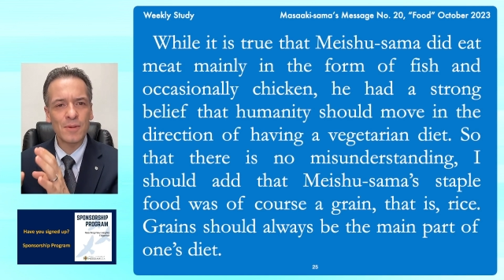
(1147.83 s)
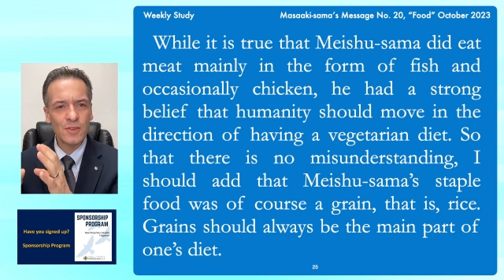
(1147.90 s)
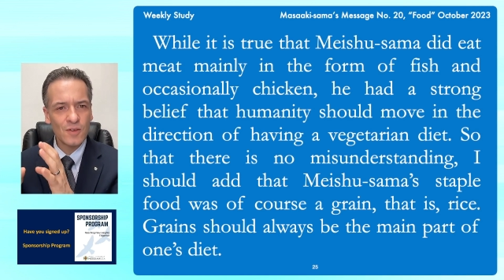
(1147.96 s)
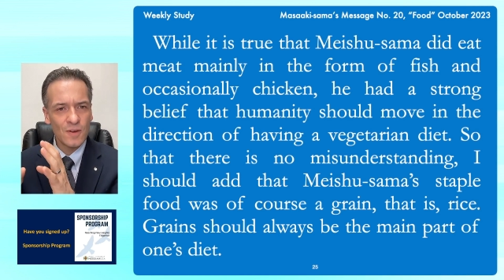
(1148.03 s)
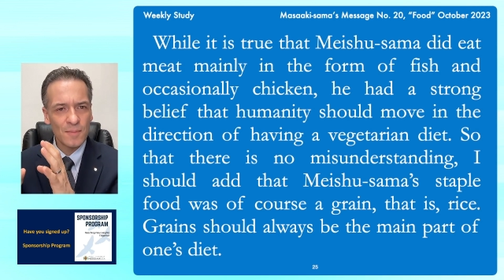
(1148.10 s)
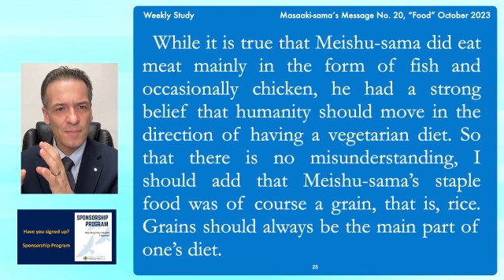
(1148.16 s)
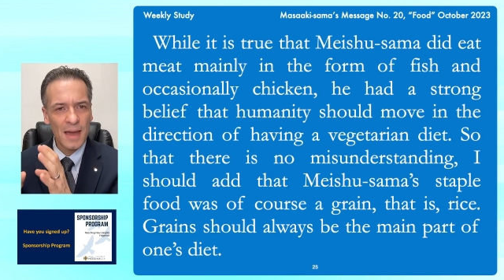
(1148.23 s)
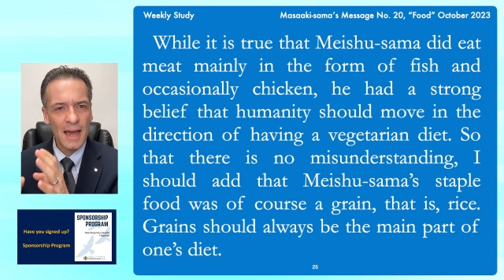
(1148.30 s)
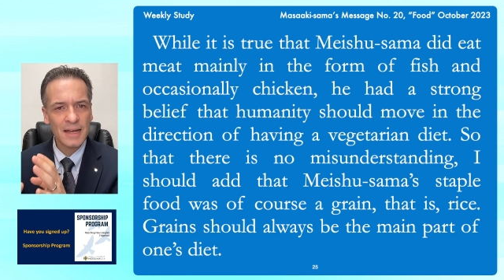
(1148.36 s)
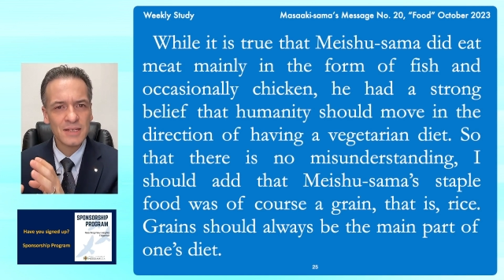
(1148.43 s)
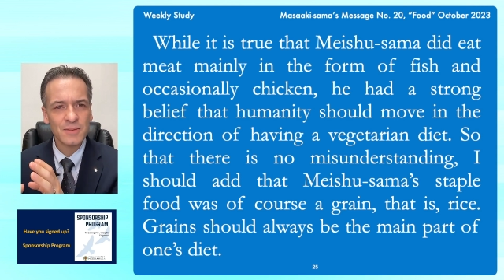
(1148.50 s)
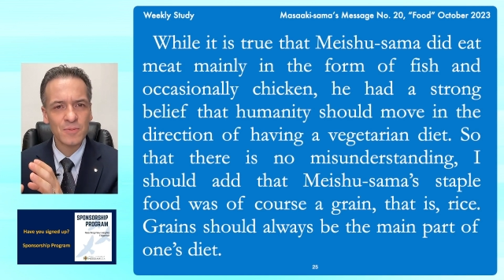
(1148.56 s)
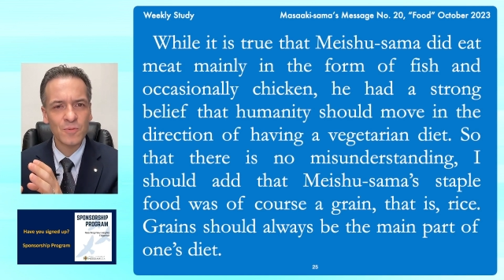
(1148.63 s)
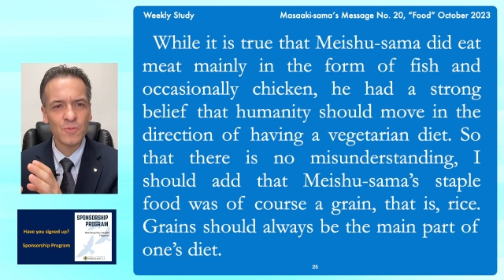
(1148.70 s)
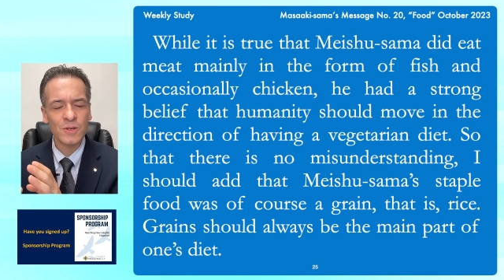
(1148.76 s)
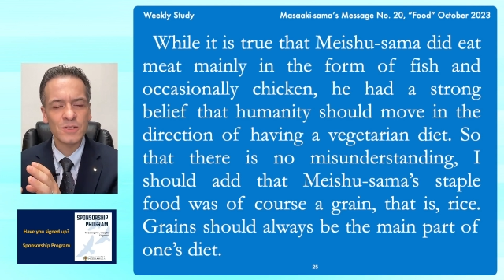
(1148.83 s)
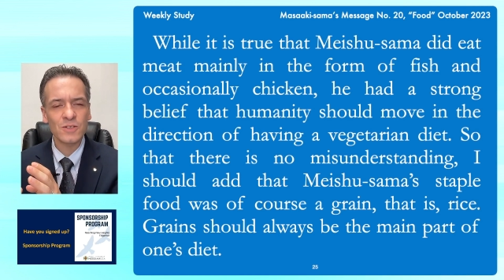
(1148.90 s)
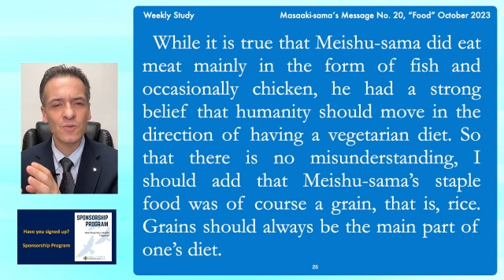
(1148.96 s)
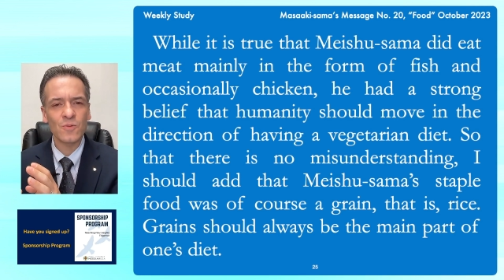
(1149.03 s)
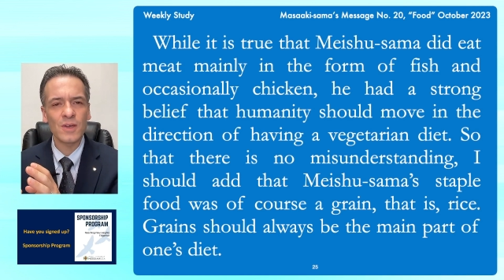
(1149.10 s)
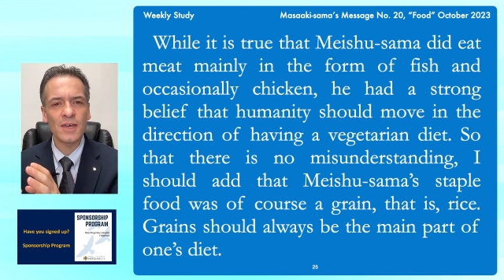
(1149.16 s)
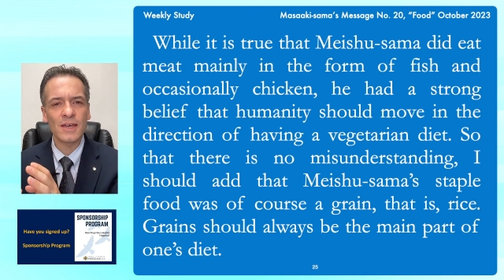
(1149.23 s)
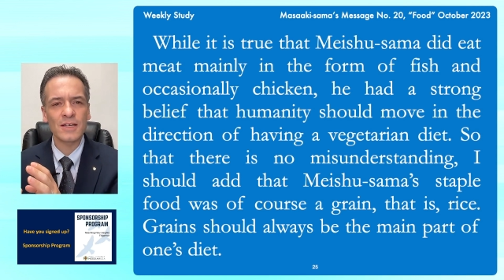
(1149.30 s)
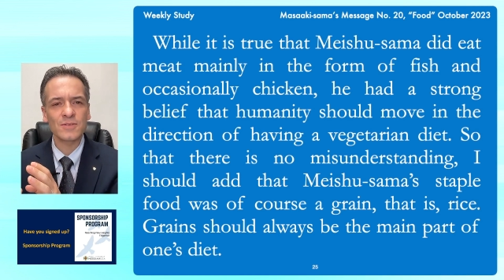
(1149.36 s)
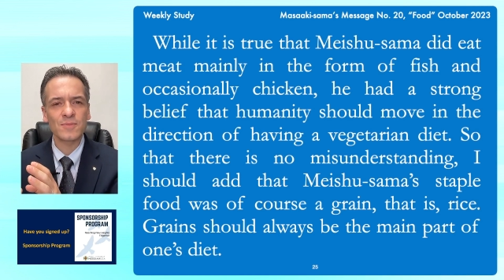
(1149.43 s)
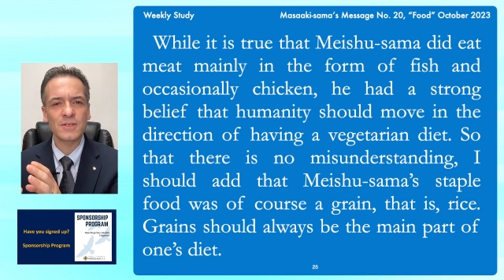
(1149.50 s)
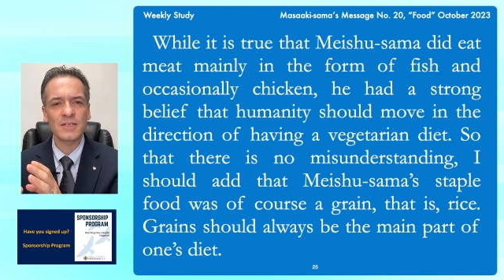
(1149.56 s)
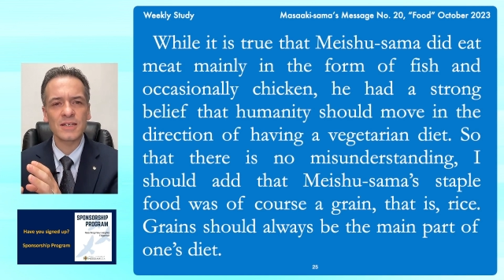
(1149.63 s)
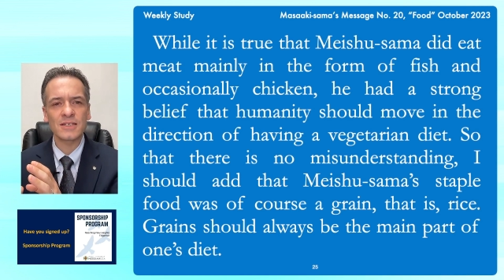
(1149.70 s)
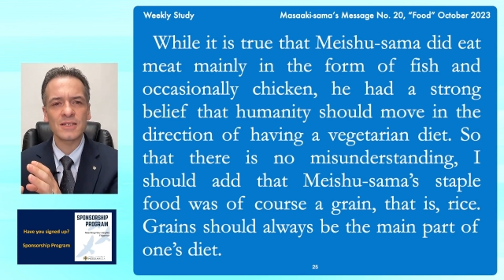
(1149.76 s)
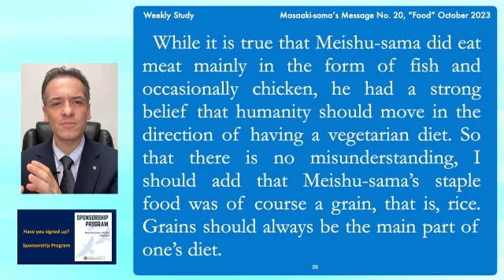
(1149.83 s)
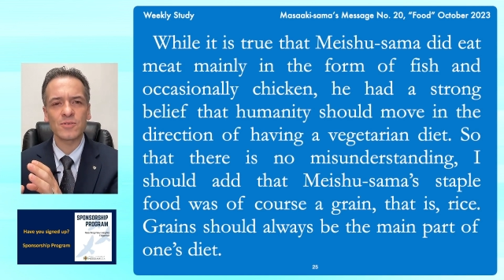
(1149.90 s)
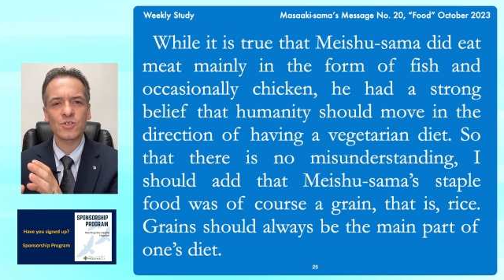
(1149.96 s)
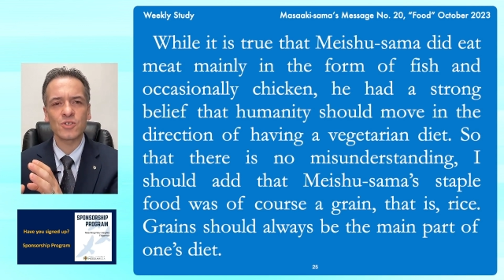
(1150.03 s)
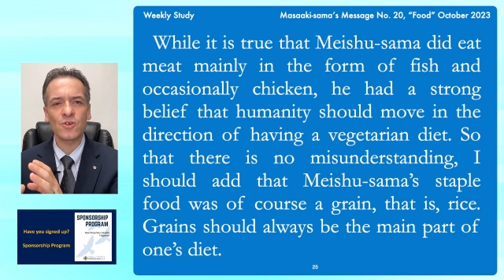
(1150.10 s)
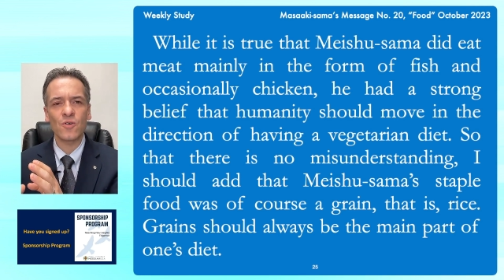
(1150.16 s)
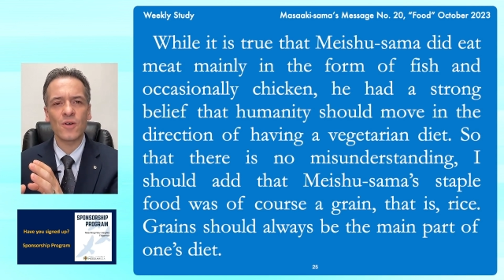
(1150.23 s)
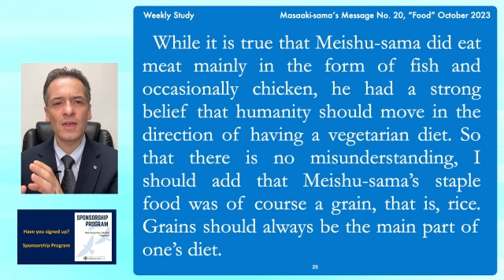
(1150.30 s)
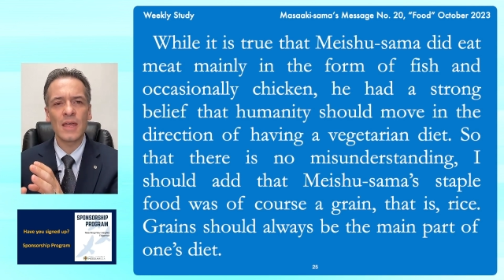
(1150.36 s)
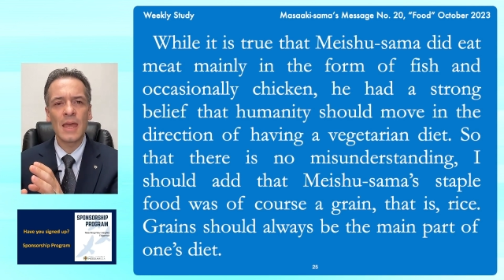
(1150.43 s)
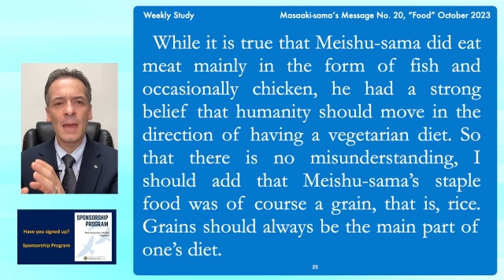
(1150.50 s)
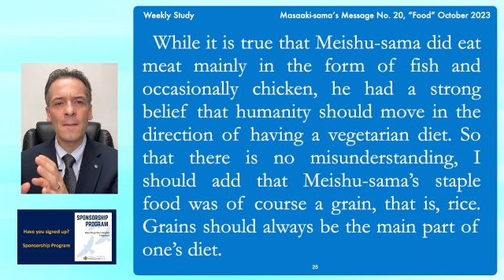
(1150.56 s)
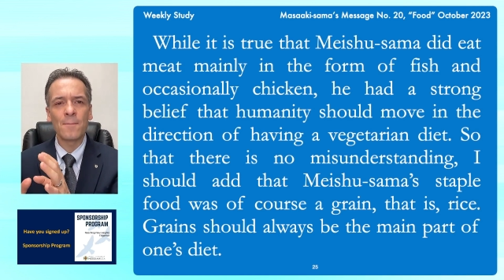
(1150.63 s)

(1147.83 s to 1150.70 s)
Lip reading: it to a maximum once a week, as Masaaki-sama is showing.